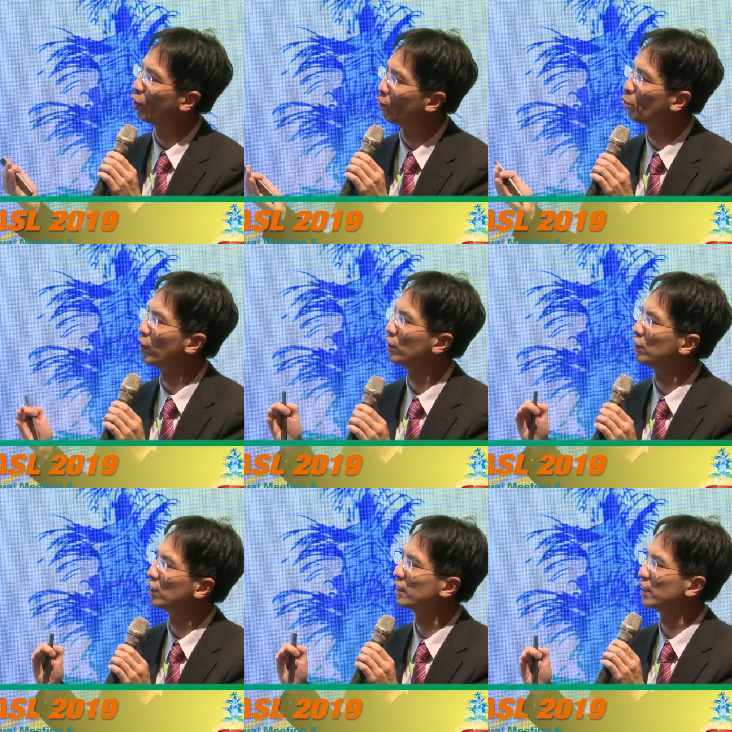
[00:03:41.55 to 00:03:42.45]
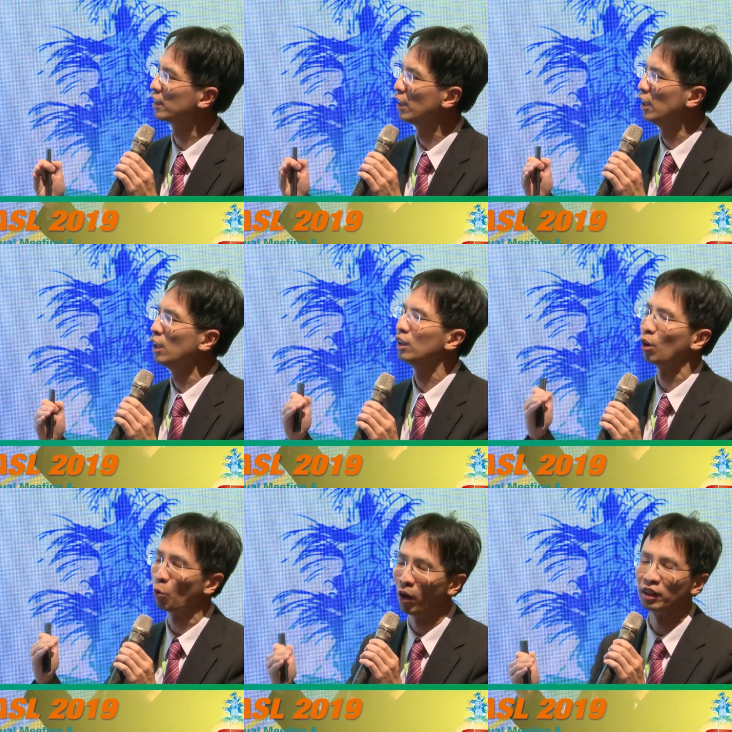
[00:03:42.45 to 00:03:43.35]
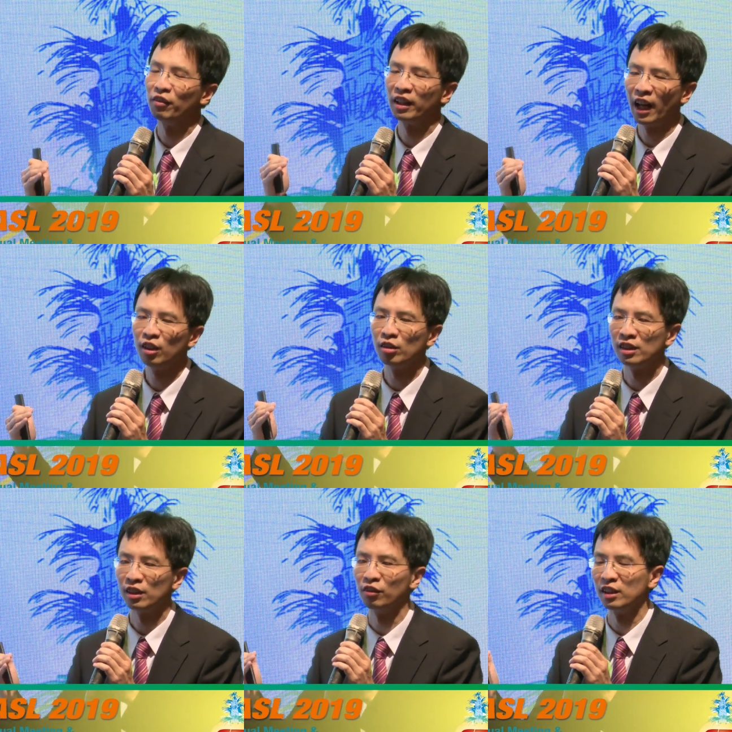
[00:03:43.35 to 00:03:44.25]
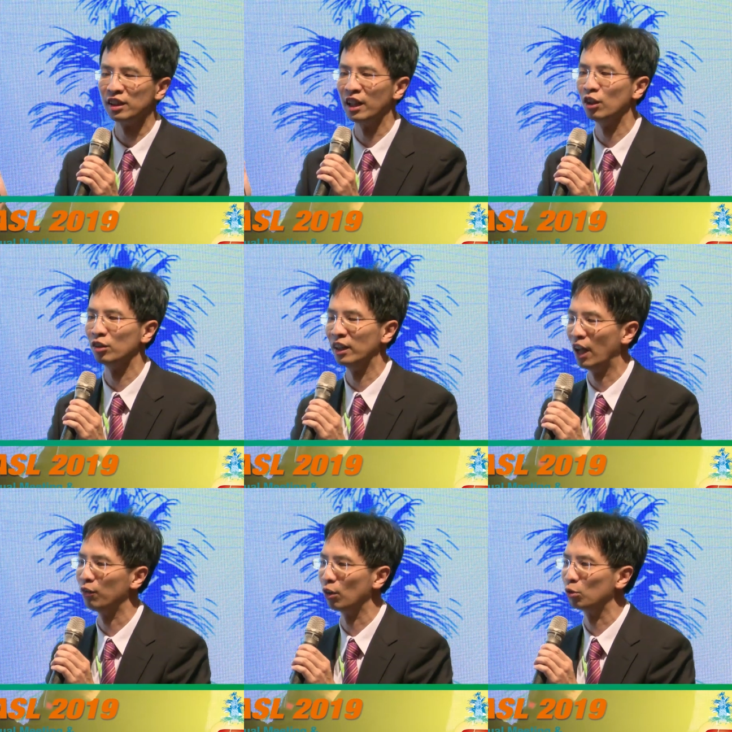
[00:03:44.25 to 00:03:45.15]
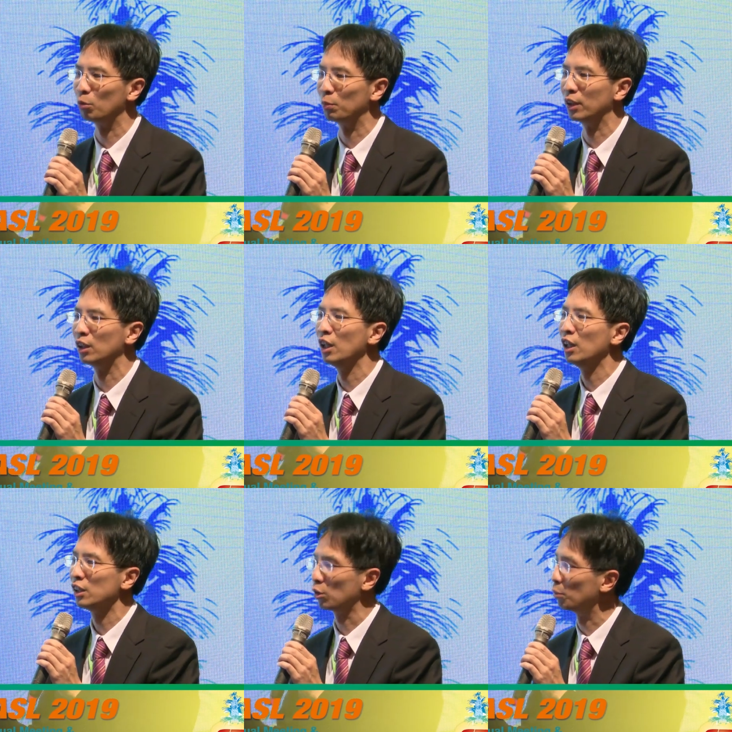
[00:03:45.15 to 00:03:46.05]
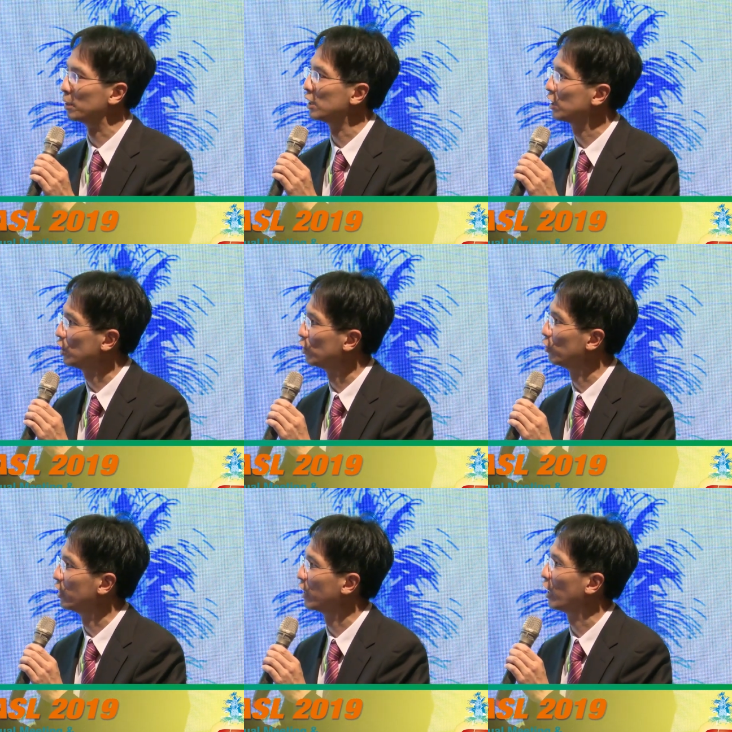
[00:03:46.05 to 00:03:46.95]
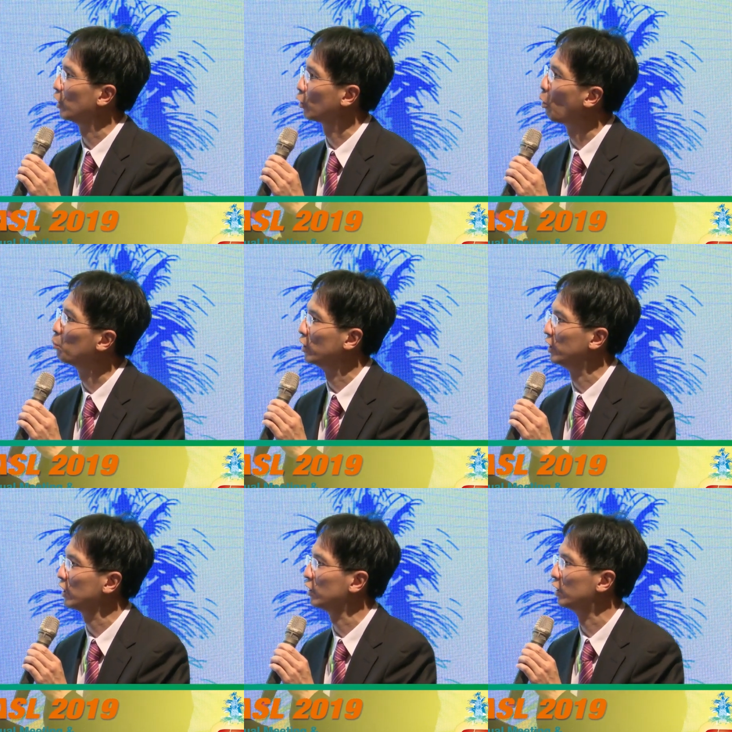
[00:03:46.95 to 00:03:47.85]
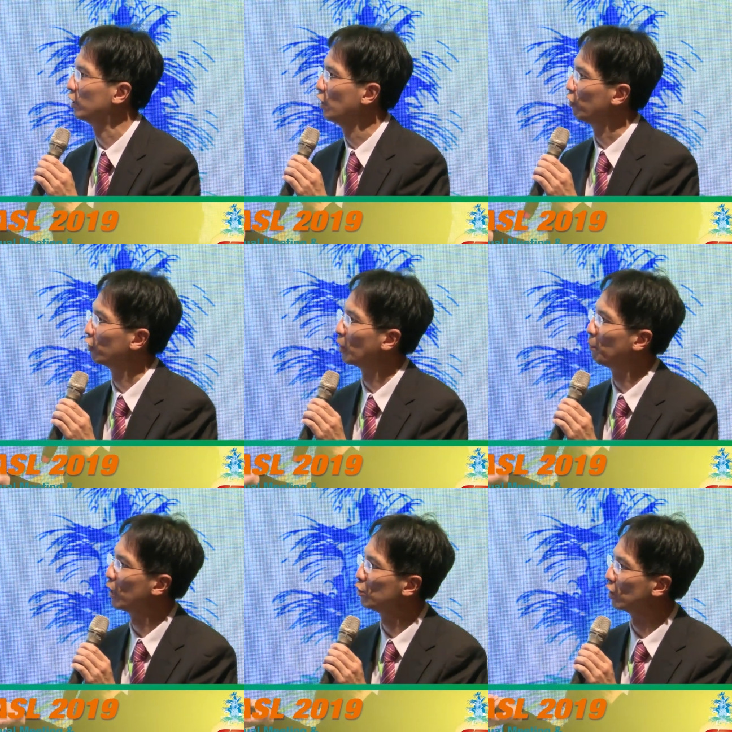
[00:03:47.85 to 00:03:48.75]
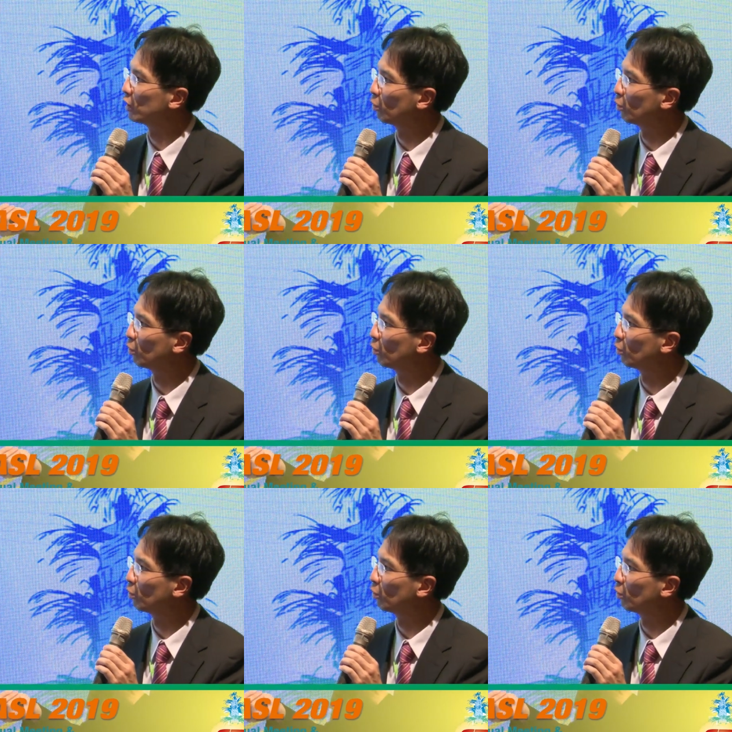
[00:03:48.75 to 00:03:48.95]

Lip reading: know whether the quantification surface antigen level could be serve another co-predictor for the patients